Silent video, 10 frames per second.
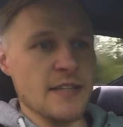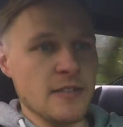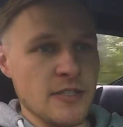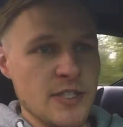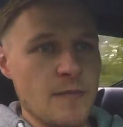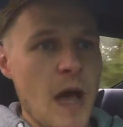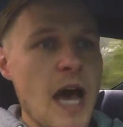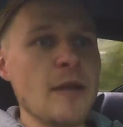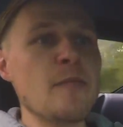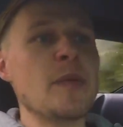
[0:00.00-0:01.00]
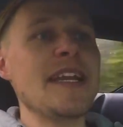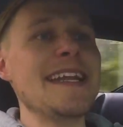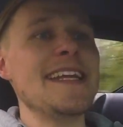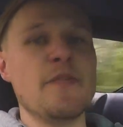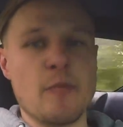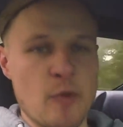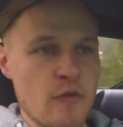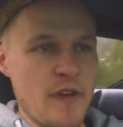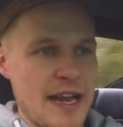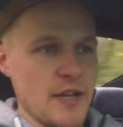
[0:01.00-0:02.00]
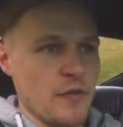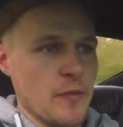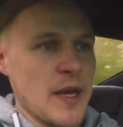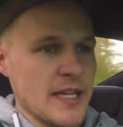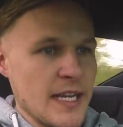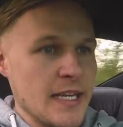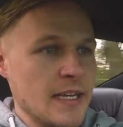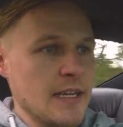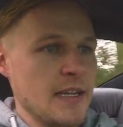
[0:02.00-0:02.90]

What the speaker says: it's just unbelievable value for money,